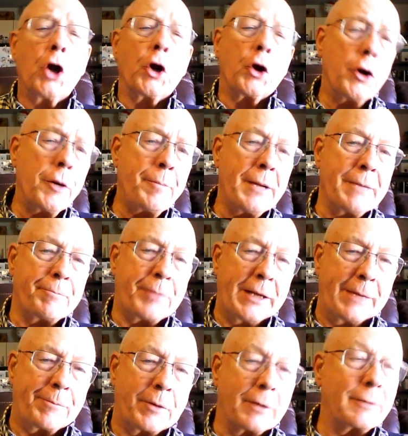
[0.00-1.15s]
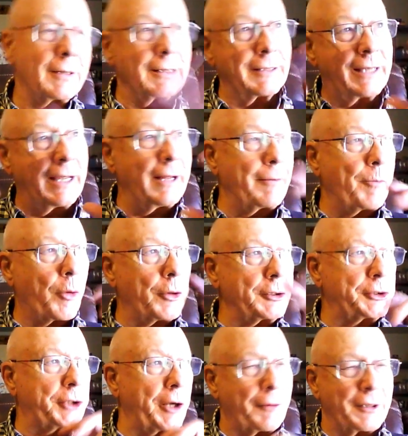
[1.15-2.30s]
Urban people, again, more
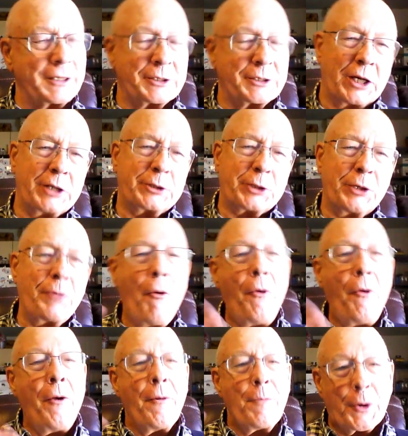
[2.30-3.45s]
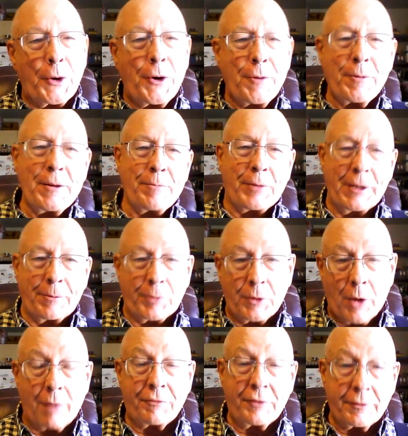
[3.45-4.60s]
generalization, urban people
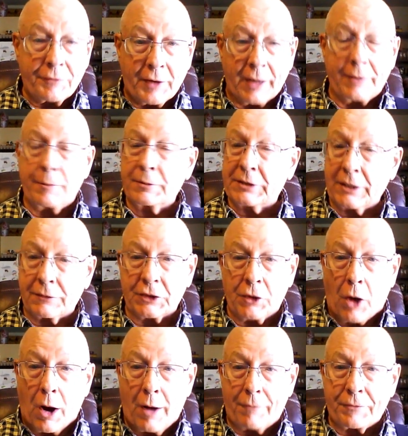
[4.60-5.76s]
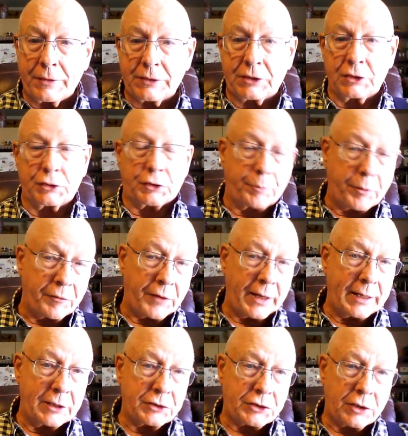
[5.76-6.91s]
often find themselves in offices or
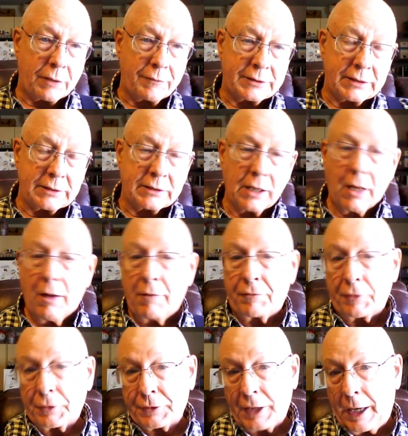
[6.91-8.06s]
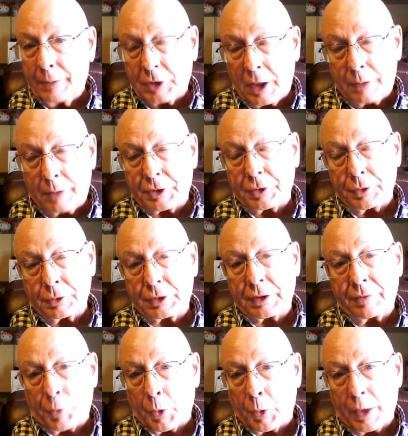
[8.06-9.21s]
providing services. Full-time jobs are usually
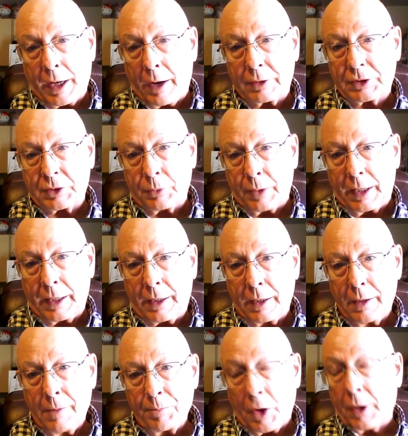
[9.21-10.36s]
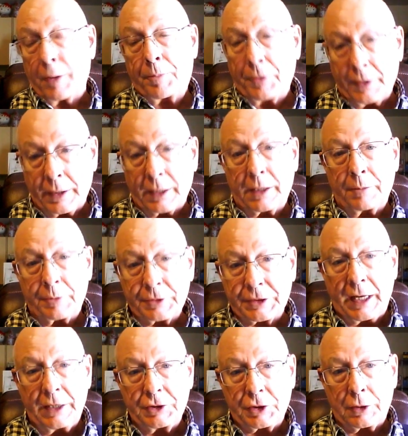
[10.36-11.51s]
40 hours a week on a predictable
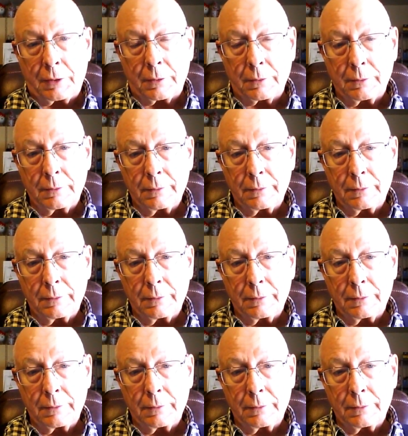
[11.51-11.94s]
schedule.